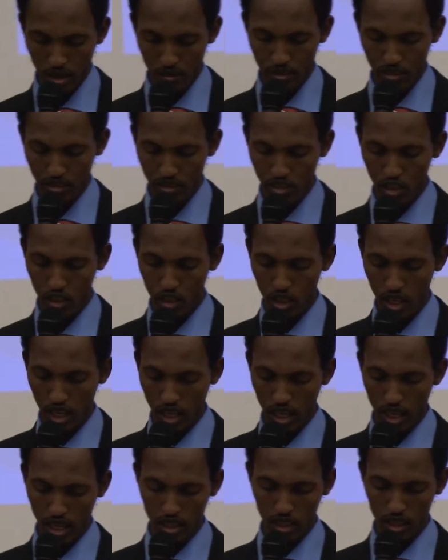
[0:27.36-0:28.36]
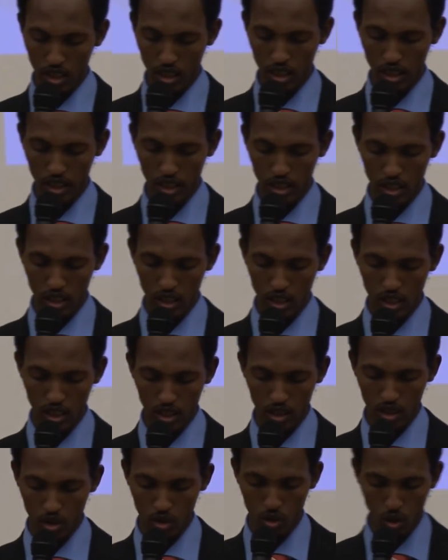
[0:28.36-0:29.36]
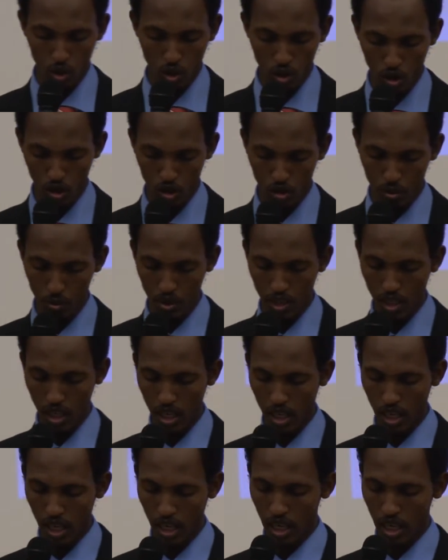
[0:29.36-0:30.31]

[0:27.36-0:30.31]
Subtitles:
physician at Tolo Hospital,